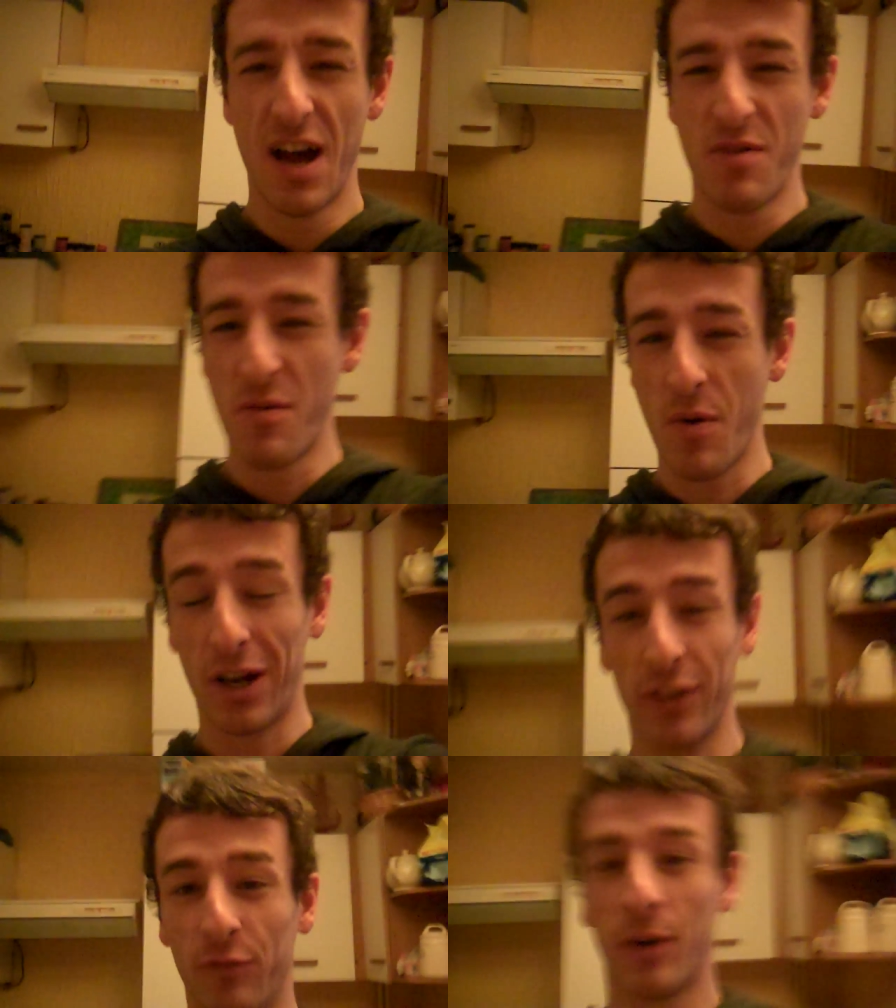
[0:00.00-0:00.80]

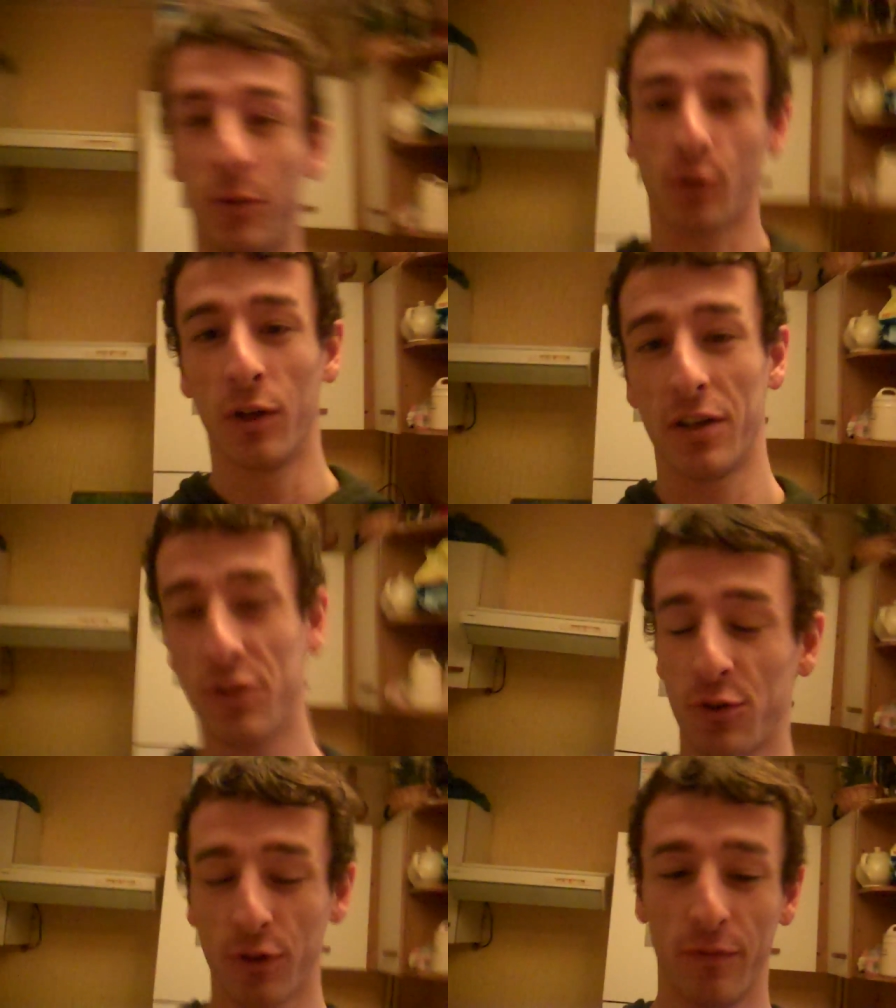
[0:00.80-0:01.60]
I like the of talk,
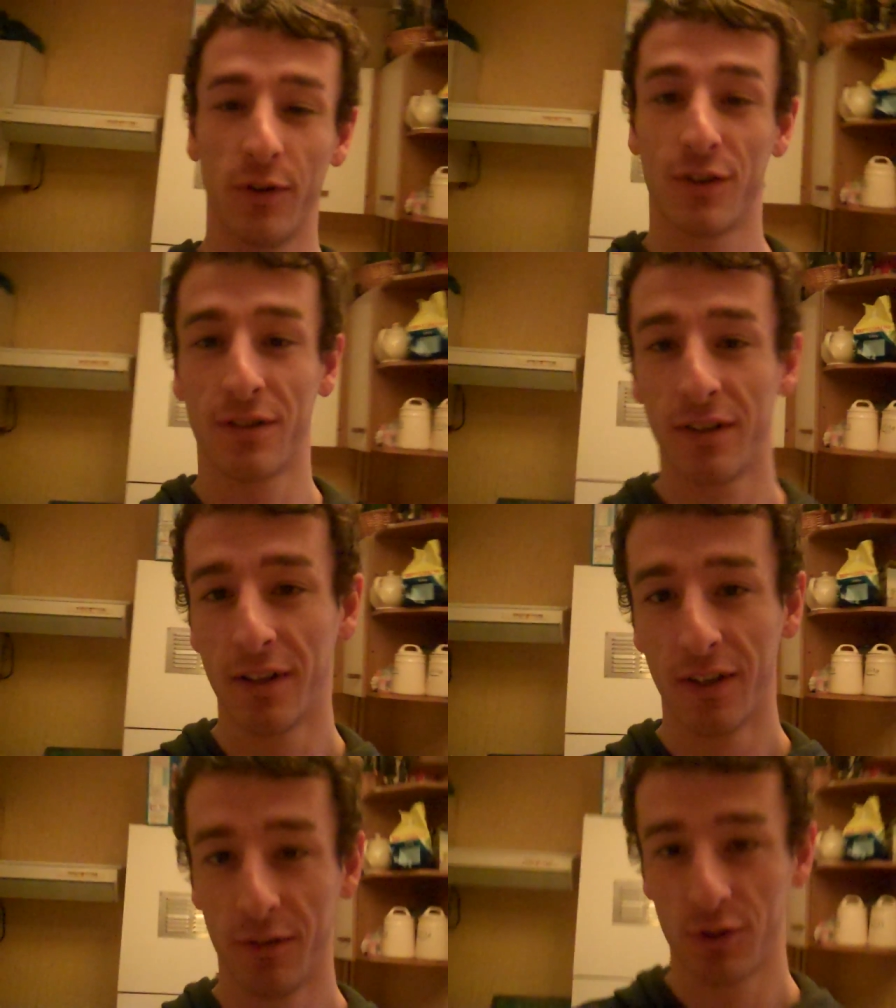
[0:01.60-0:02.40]
this is too confusing.
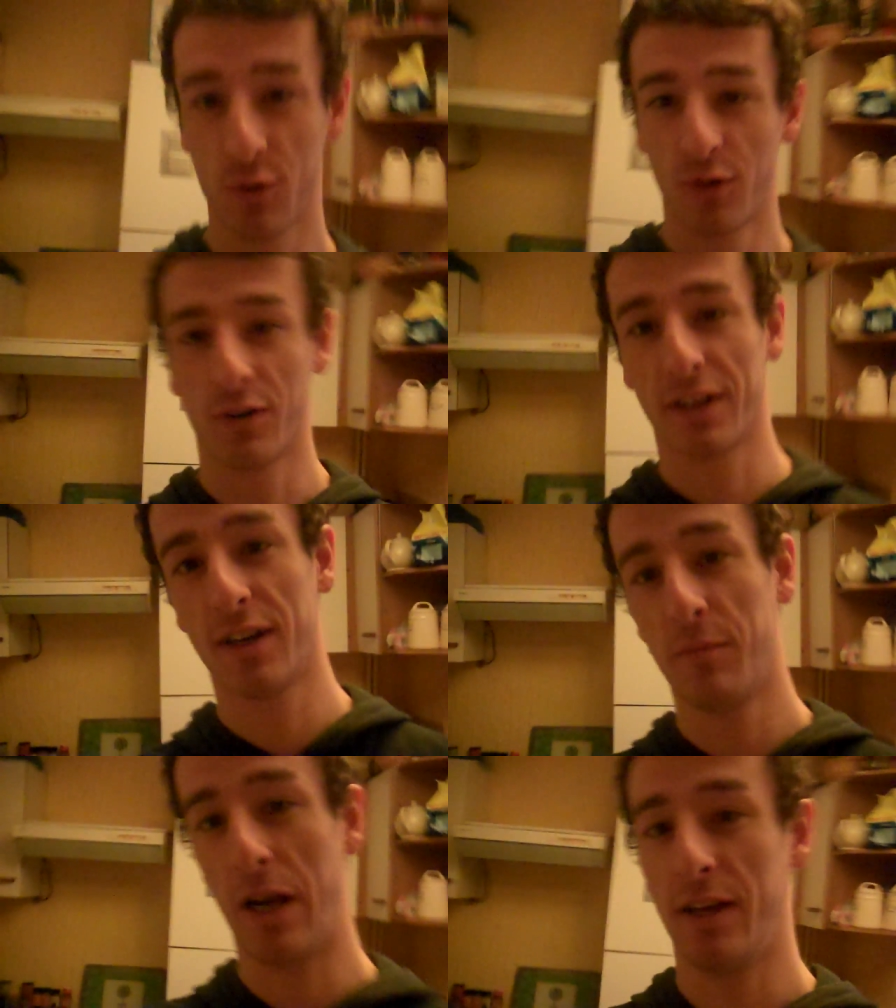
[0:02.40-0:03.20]
Just go and click it,